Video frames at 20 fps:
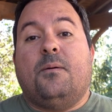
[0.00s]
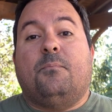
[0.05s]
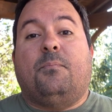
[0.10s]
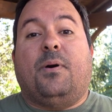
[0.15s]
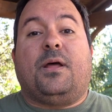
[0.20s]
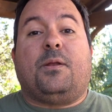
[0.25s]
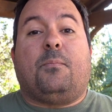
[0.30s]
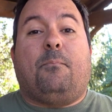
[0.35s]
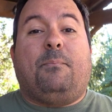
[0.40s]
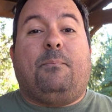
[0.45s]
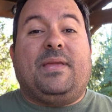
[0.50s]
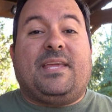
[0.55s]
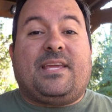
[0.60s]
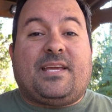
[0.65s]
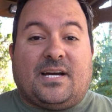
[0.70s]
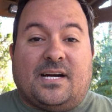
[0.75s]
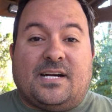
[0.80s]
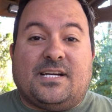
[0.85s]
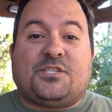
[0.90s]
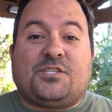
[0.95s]
but
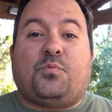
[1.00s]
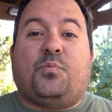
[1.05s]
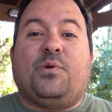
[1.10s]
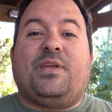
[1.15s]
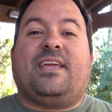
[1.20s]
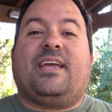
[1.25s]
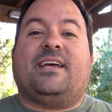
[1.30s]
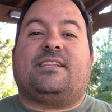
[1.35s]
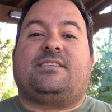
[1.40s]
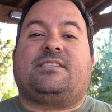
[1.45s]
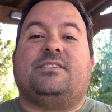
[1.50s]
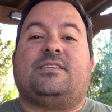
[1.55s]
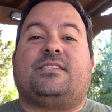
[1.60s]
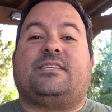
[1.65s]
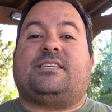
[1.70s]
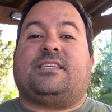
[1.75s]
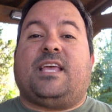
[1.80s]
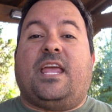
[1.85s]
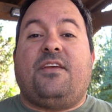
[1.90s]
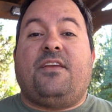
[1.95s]
because we get to
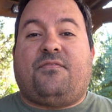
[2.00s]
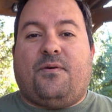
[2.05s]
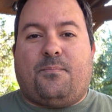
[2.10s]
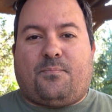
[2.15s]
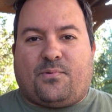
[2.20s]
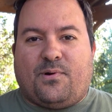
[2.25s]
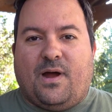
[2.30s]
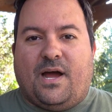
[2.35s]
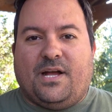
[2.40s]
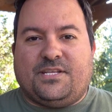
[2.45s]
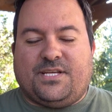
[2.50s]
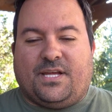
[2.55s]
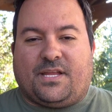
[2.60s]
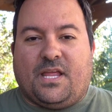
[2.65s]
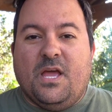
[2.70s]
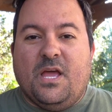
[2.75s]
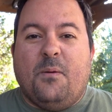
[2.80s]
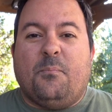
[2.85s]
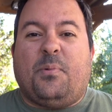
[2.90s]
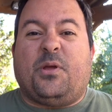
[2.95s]
save a project,
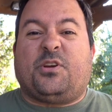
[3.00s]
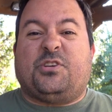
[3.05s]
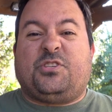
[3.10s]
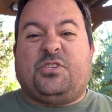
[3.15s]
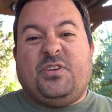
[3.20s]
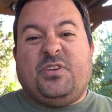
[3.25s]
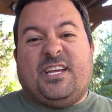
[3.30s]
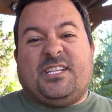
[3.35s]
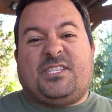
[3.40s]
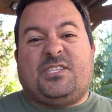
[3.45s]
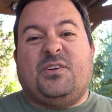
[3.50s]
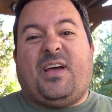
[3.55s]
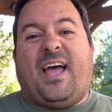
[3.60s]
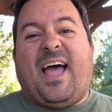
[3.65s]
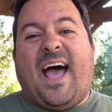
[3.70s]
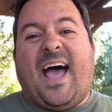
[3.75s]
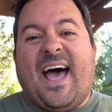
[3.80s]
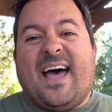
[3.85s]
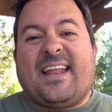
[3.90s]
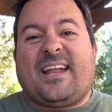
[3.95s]
because you get to
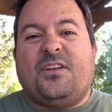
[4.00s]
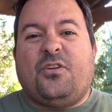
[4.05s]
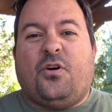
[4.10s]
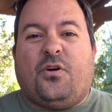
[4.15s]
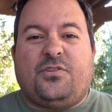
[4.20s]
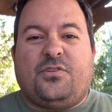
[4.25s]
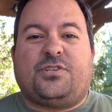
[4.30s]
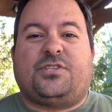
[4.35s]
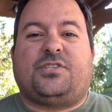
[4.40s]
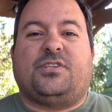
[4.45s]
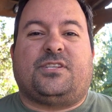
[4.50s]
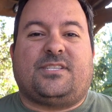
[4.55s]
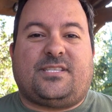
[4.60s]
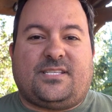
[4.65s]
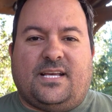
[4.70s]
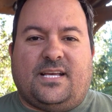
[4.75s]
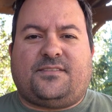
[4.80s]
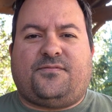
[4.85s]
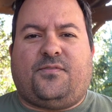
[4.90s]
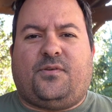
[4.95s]
add another
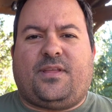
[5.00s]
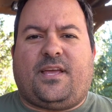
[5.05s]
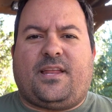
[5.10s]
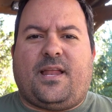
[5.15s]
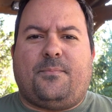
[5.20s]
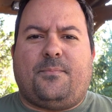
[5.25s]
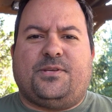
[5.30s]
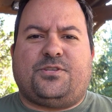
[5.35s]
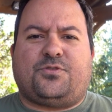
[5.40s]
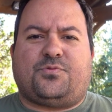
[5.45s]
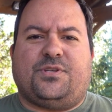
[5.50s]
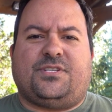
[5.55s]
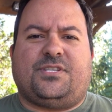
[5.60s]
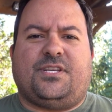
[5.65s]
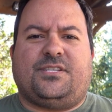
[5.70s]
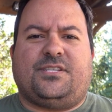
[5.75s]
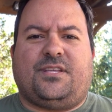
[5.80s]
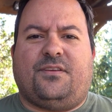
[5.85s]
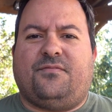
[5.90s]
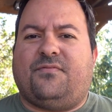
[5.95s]
successful Dynamics
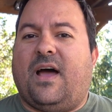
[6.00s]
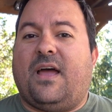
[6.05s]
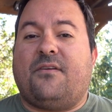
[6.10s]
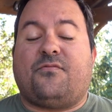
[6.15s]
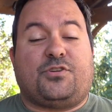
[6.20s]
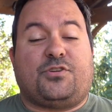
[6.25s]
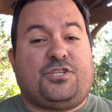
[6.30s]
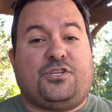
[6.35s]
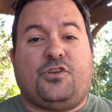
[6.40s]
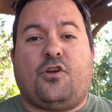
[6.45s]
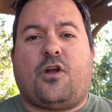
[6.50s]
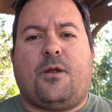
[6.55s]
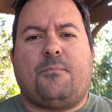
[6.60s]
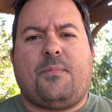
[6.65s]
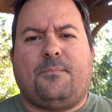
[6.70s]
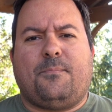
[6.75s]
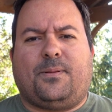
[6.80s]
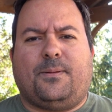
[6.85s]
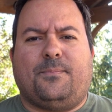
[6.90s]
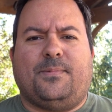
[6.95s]
365 or CRM
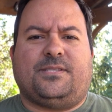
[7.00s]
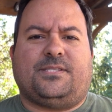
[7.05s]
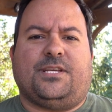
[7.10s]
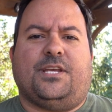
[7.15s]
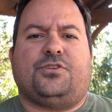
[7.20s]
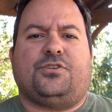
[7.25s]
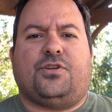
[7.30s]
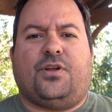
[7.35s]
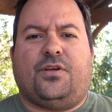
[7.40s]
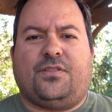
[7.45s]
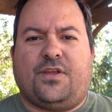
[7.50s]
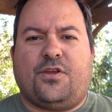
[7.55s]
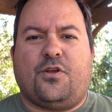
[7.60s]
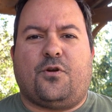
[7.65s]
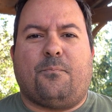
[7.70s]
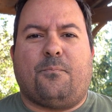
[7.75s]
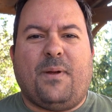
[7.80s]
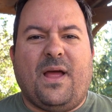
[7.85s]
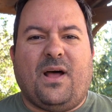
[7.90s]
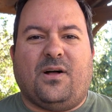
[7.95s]
implementation under
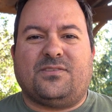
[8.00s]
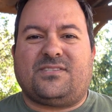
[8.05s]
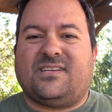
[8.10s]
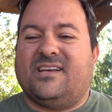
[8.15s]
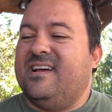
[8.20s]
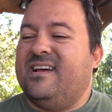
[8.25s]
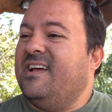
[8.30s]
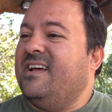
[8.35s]
your belt,